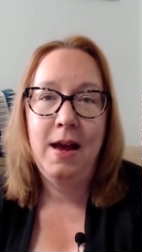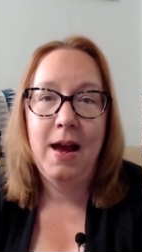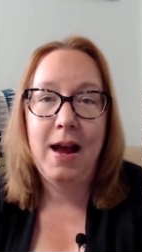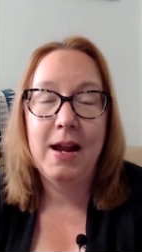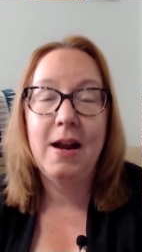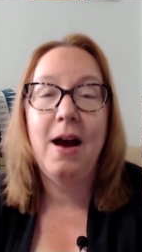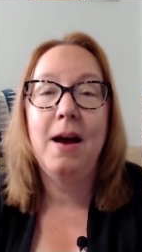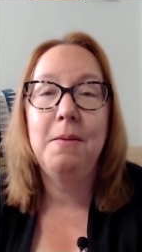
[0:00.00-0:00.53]

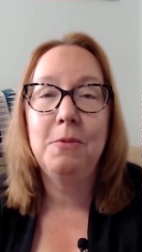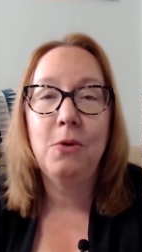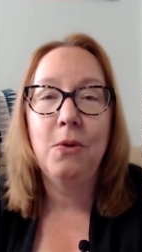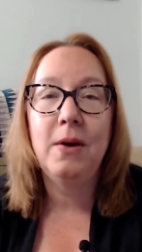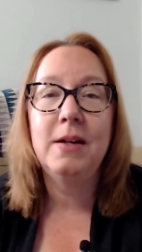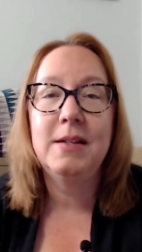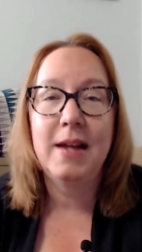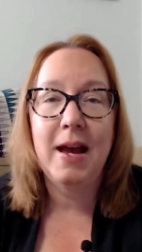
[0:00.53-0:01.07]
and I'm
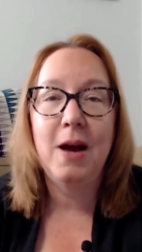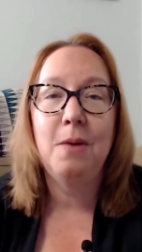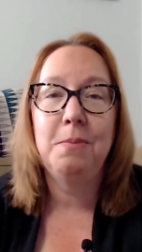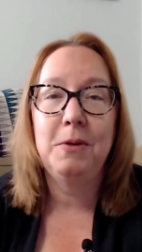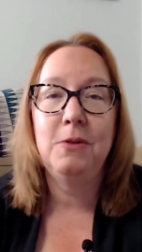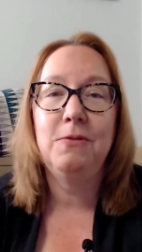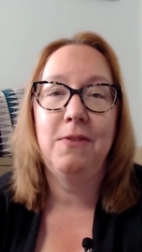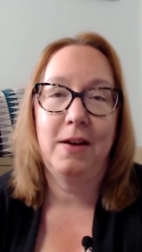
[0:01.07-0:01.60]
going to help
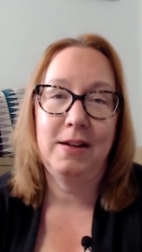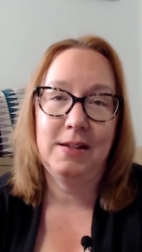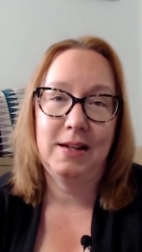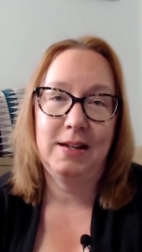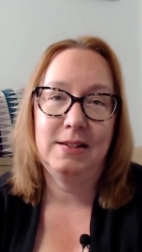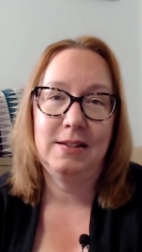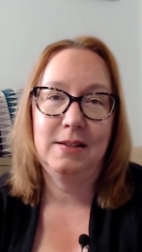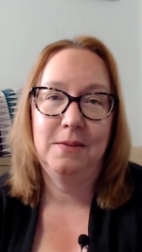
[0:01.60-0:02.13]
you find
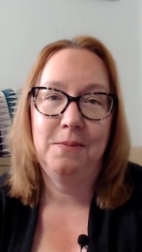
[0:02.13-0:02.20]
it.